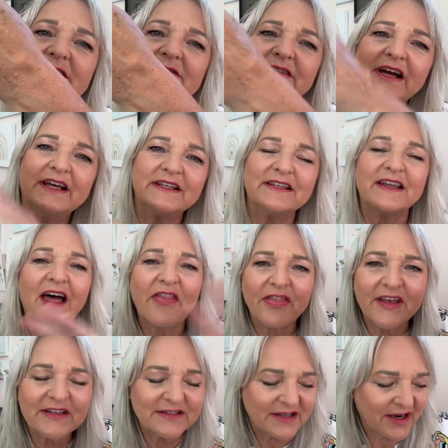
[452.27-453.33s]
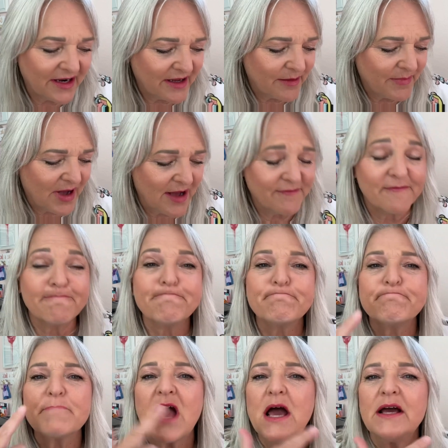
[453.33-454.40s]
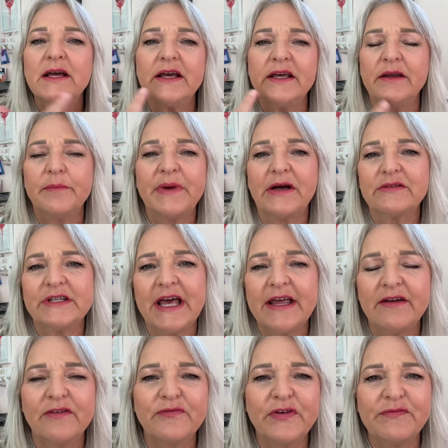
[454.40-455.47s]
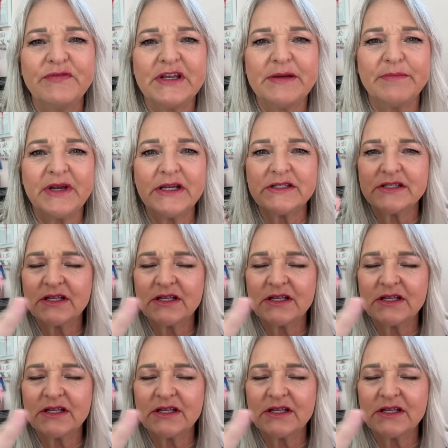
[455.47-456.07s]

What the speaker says: Right? Nothing's going to come off. In about 10 or 15 minutes,